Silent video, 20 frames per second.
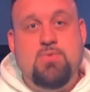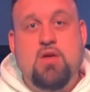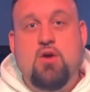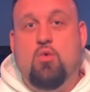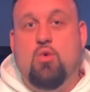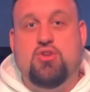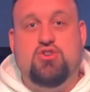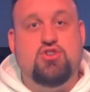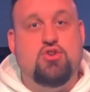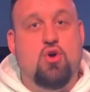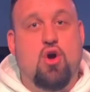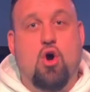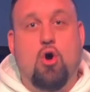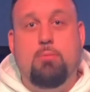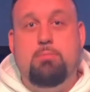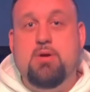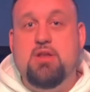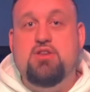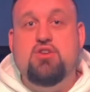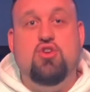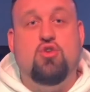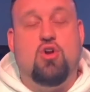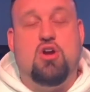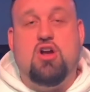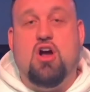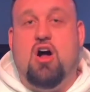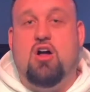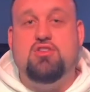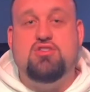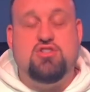What you open, you're
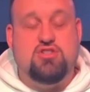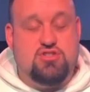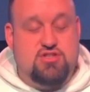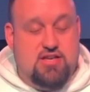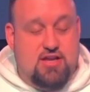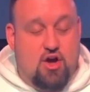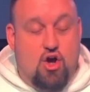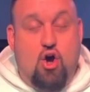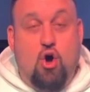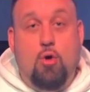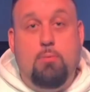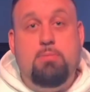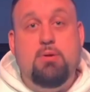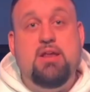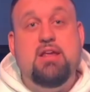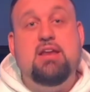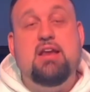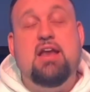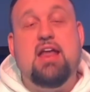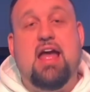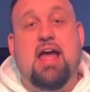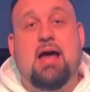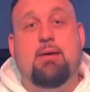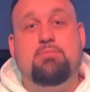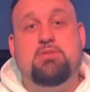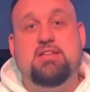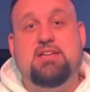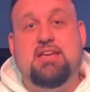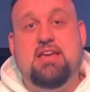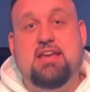consciously opening an
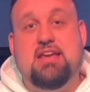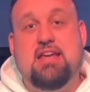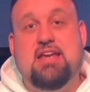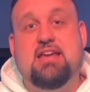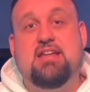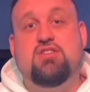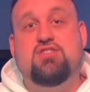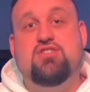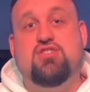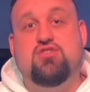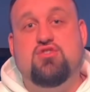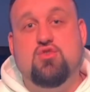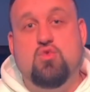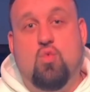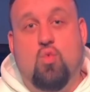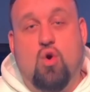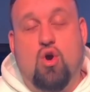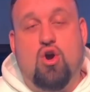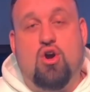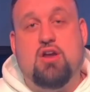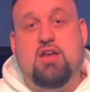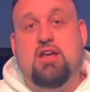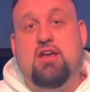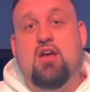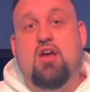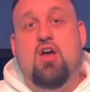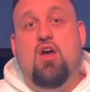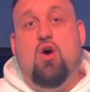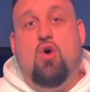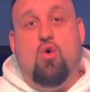app to get in to do work
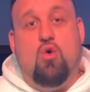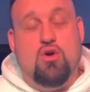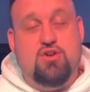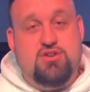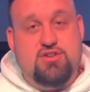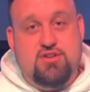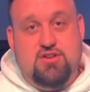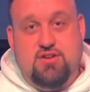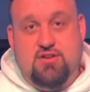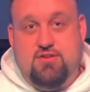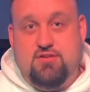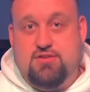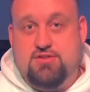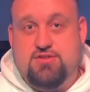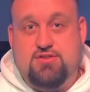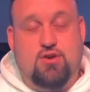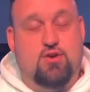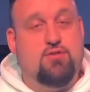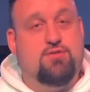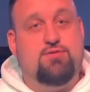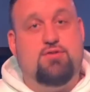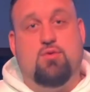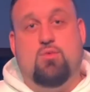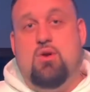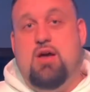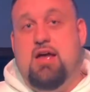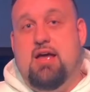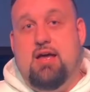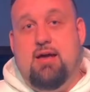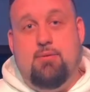or to surf the
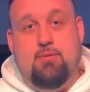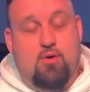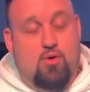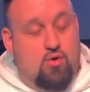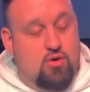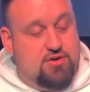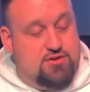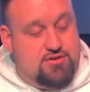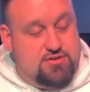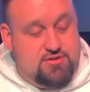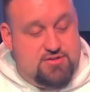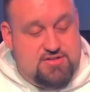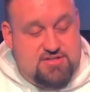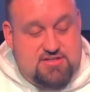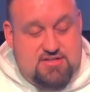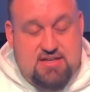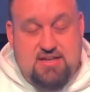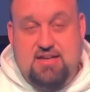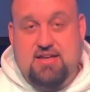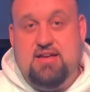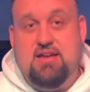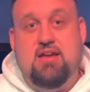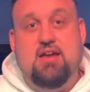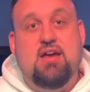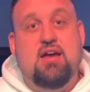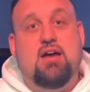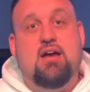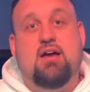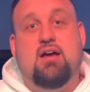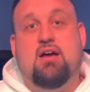web or to see
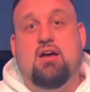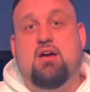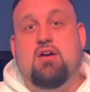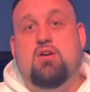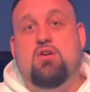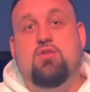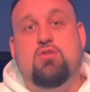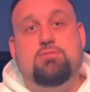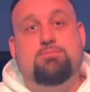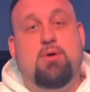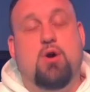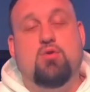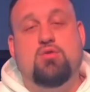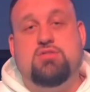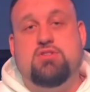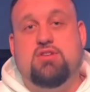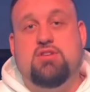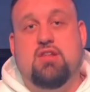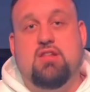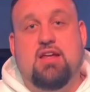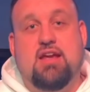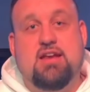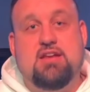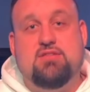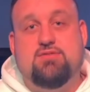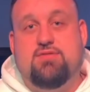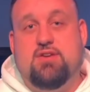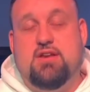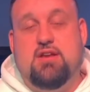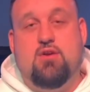uh, who's posting the
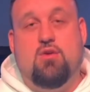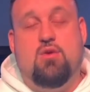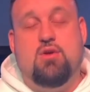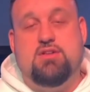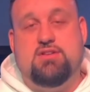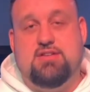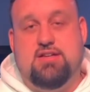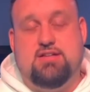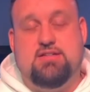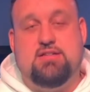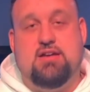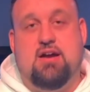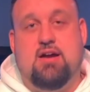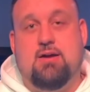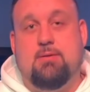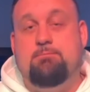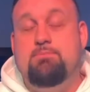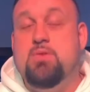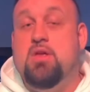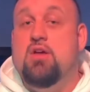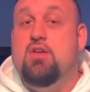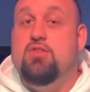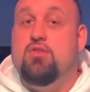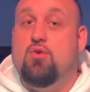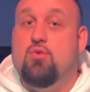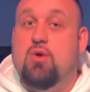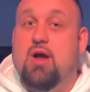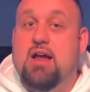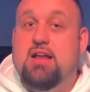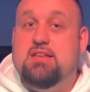latest video on TikTok. The
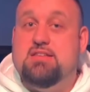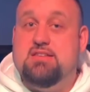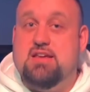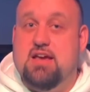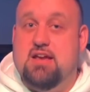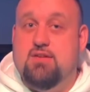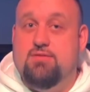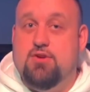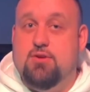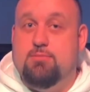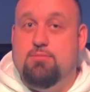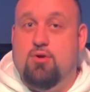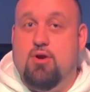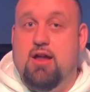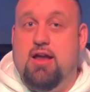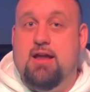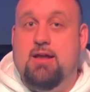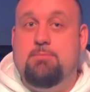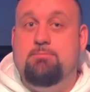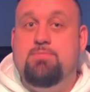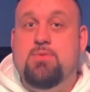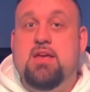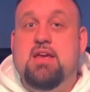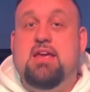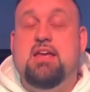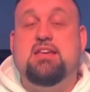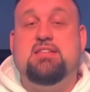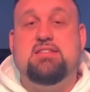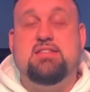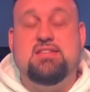right side of your brain
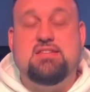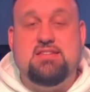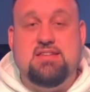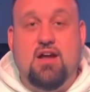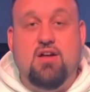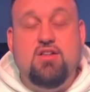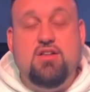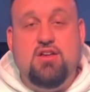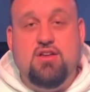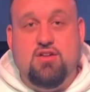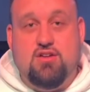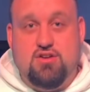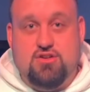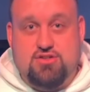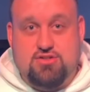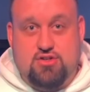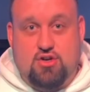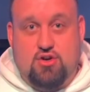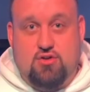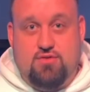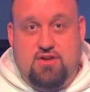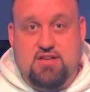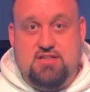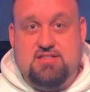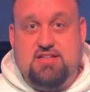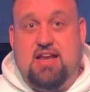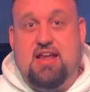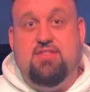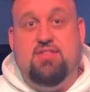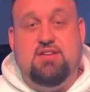is the cellular
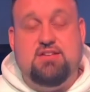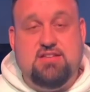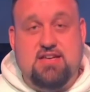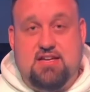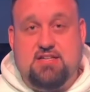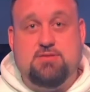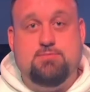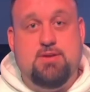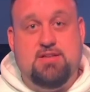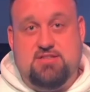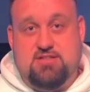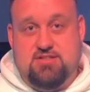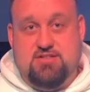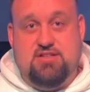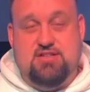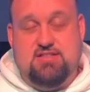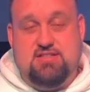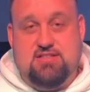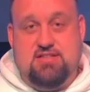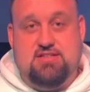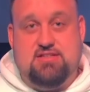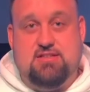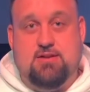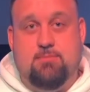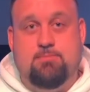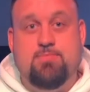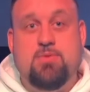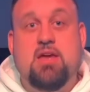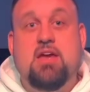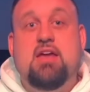service and the text messaging
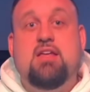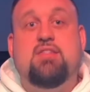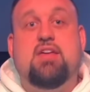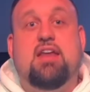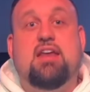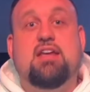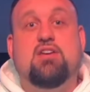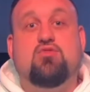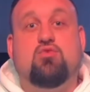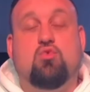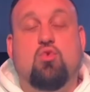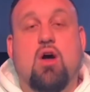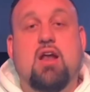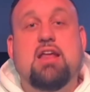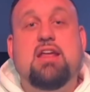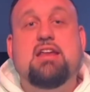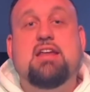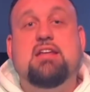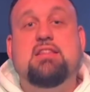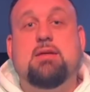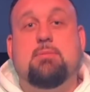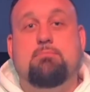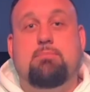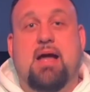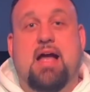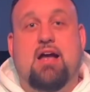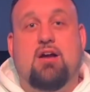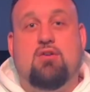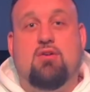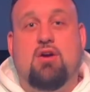system that is running in the
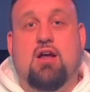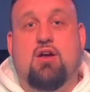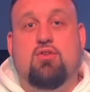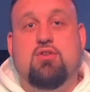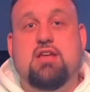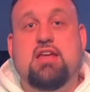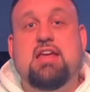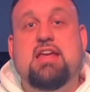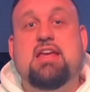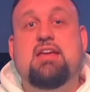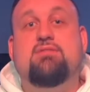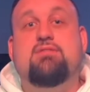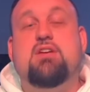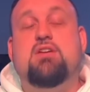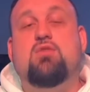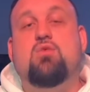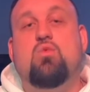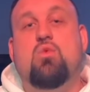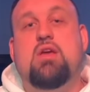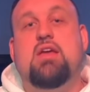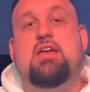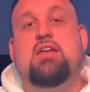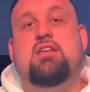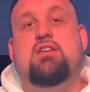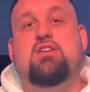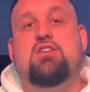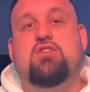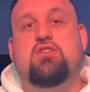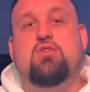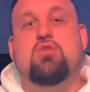background even when
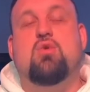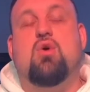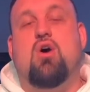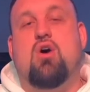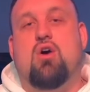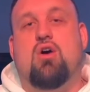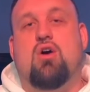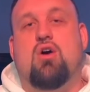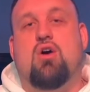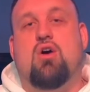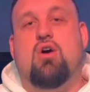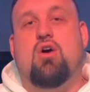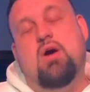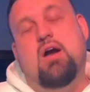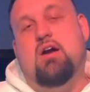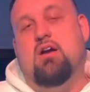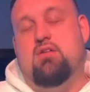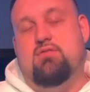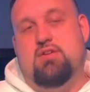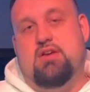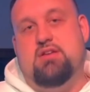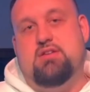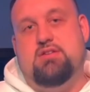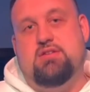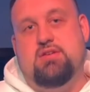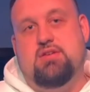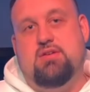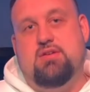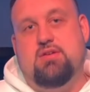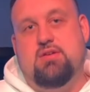you aren't aware of it.
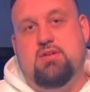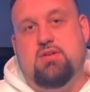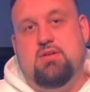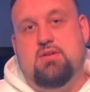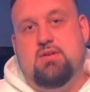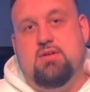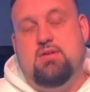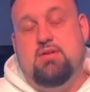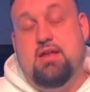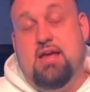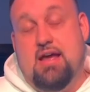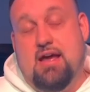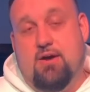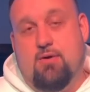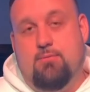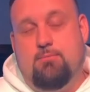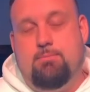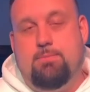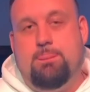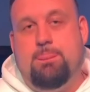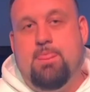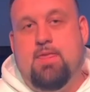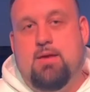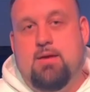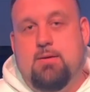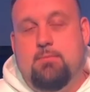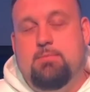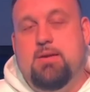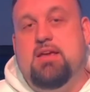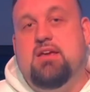Now,
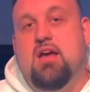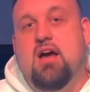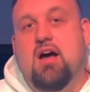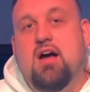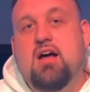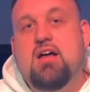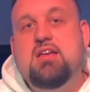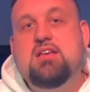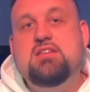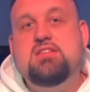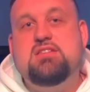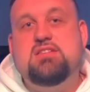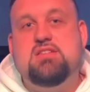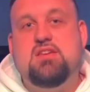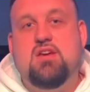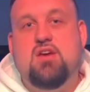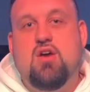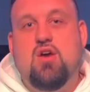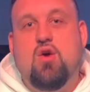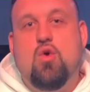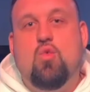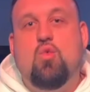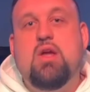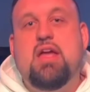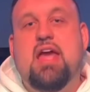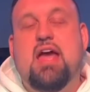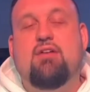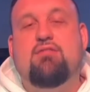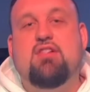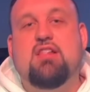because we
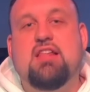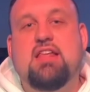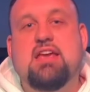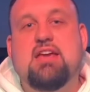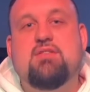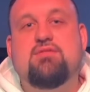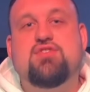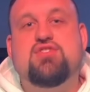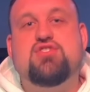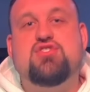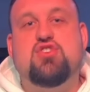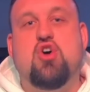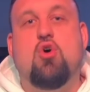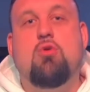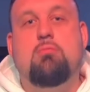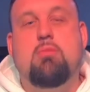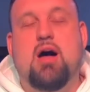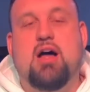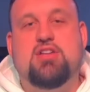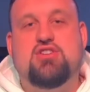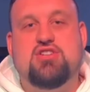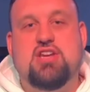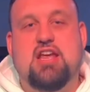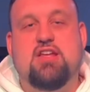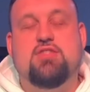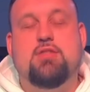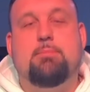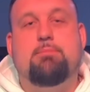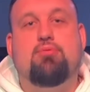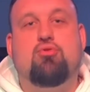have lived so much
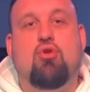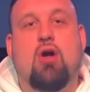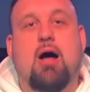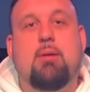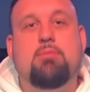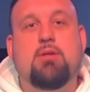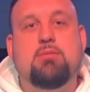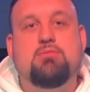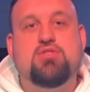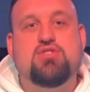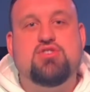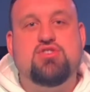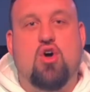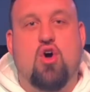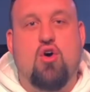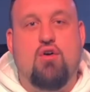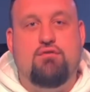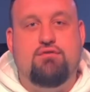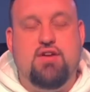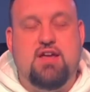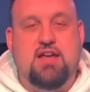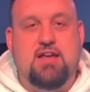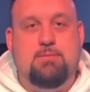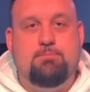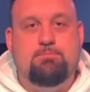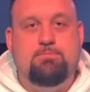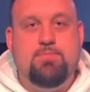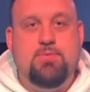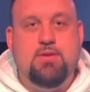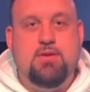in the problem solving